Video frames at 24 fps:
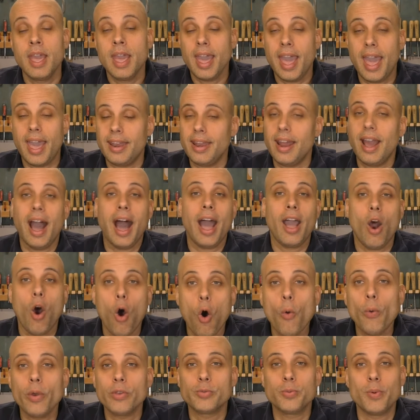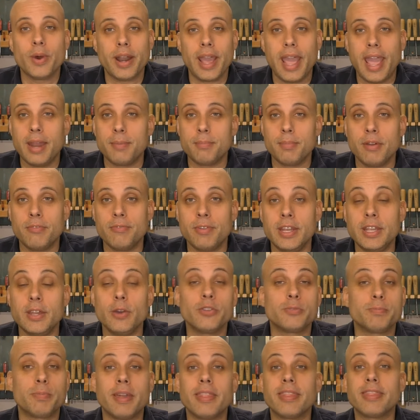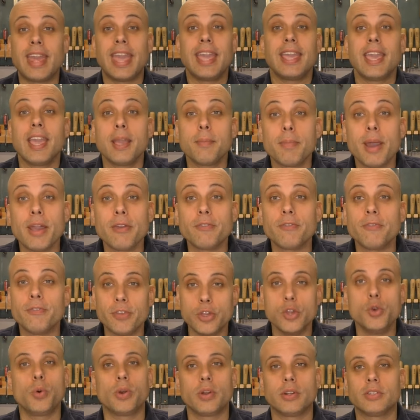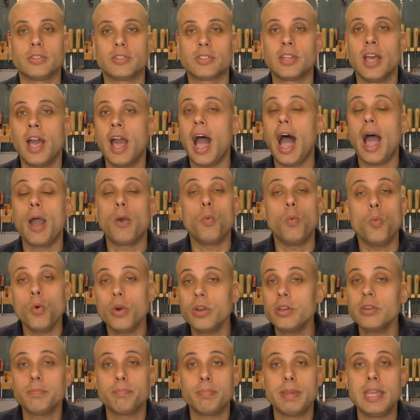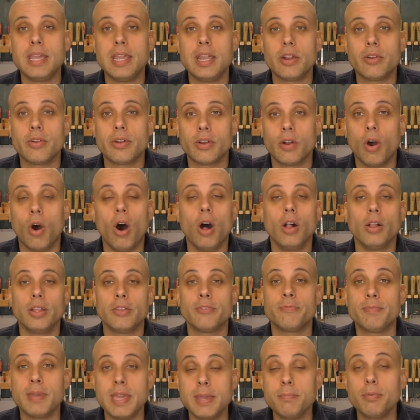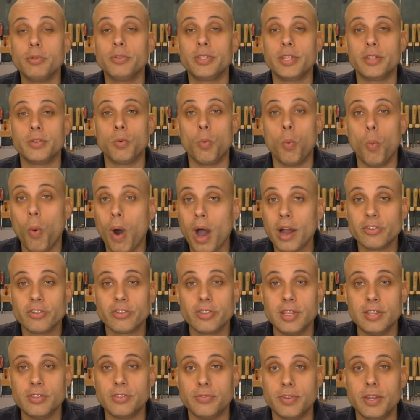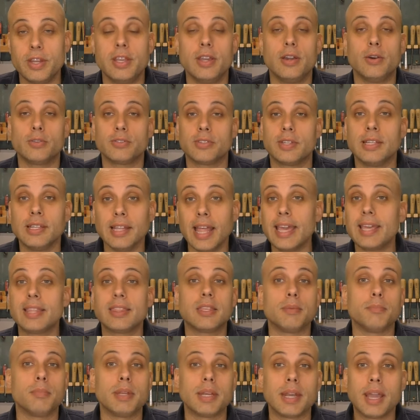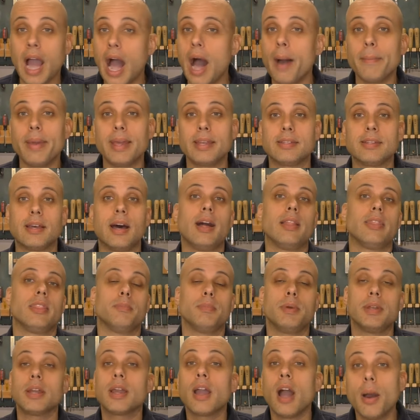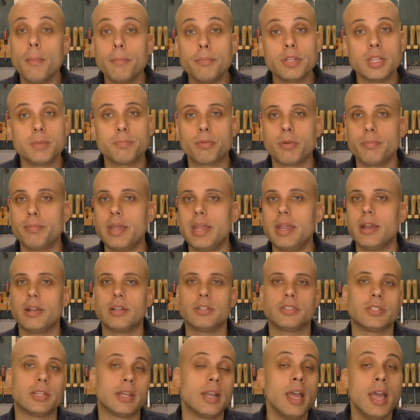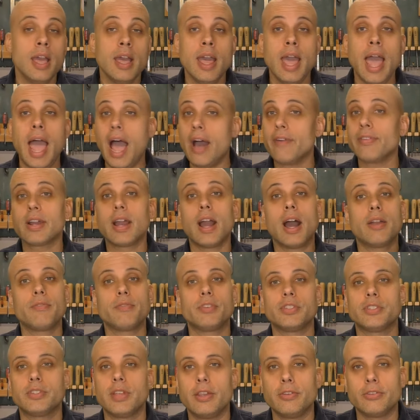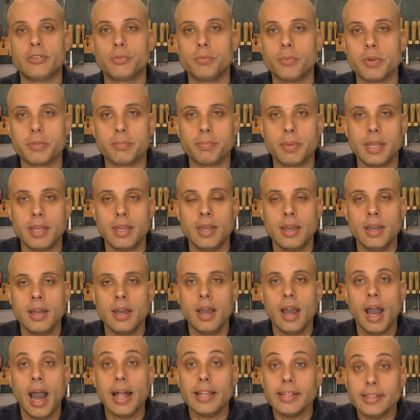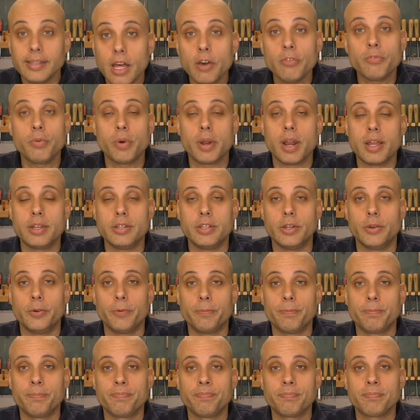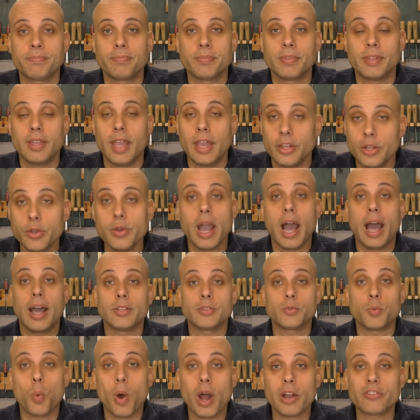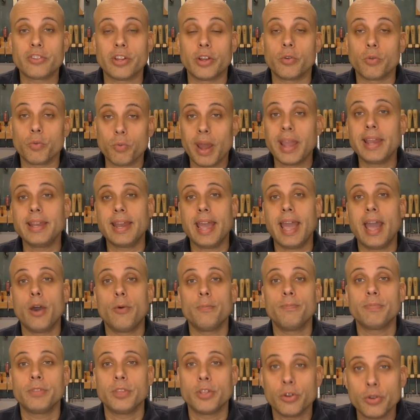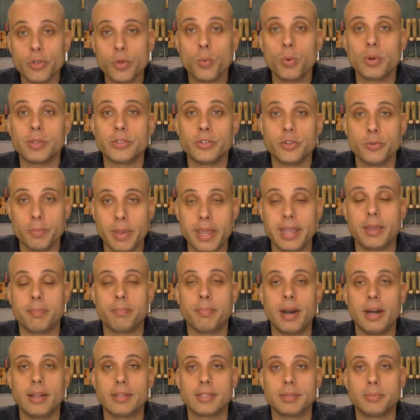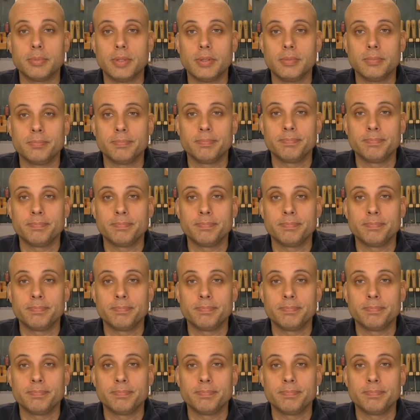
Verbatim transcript: And I always want to end my videos by thanking my viewers. I wouldn't be here at all if people didn't watch these videos and like them and comment on them and come to the premieres and have a conversation with me. I love what I do. And you guys watching right now, you're the ones who make it possible.